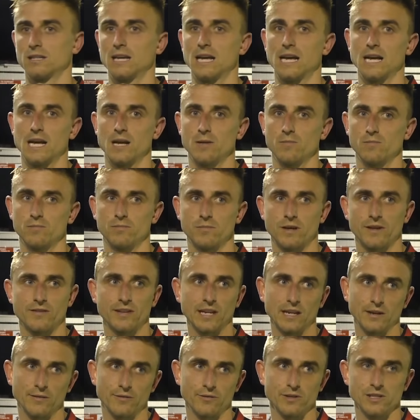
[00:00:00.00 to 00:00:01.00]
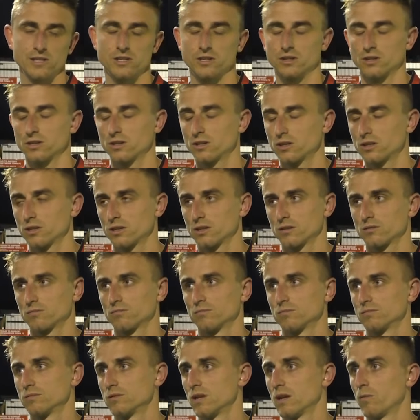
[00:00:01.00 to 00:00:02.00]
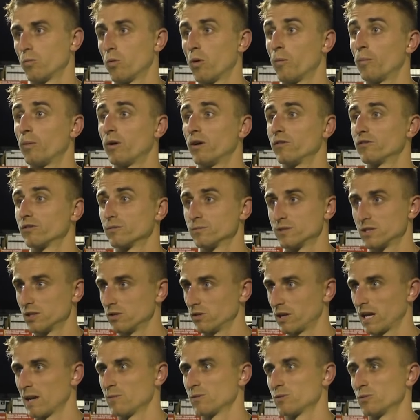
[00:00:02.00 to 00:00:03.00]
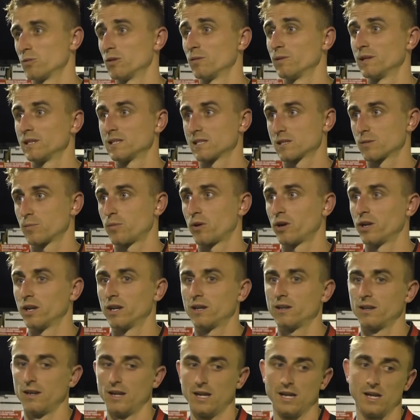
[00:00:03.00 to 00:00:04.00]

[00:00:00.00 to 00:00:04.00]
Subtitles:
I think if we took 1 point from two games, we would have been disappointed.